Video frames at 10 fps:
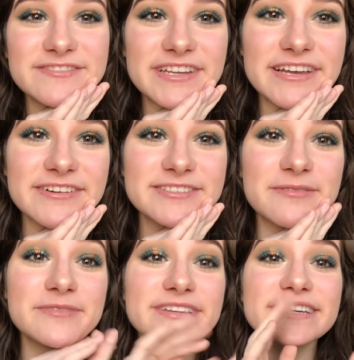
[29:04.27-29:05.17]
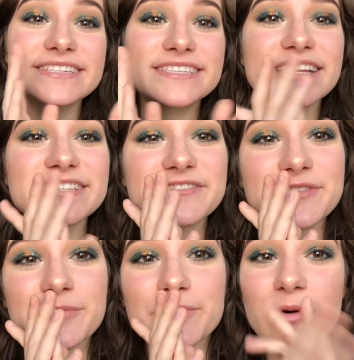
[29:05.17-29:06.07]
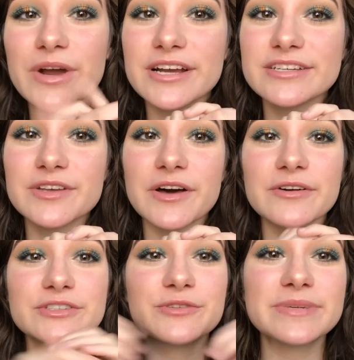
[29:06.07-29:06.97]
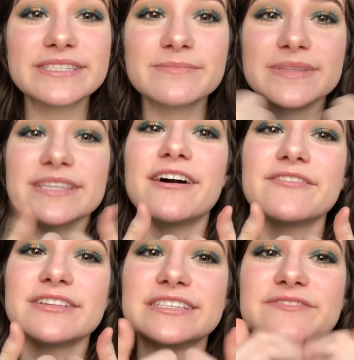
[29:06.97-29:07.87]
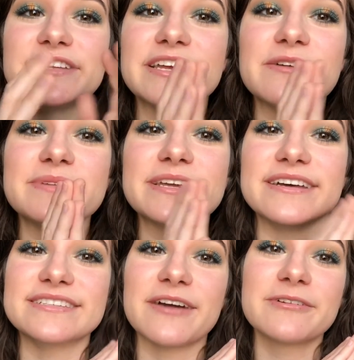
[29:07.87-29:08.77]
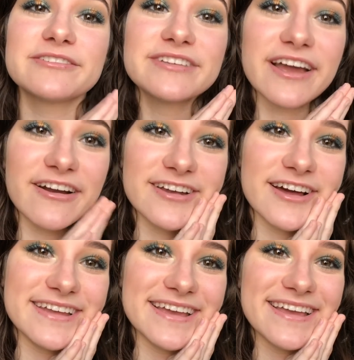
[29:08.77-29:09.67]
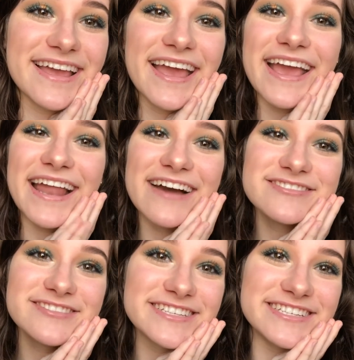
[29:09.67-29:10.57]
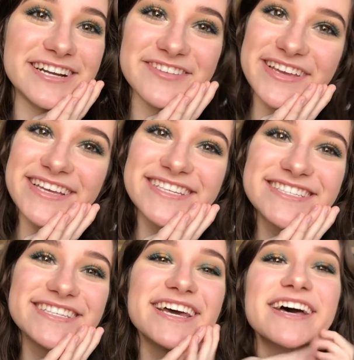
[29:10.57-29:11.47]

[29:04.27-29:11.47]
video, so I'm really excited to film more. So show me some love on this video because I worked really hard on it and I was really nervous.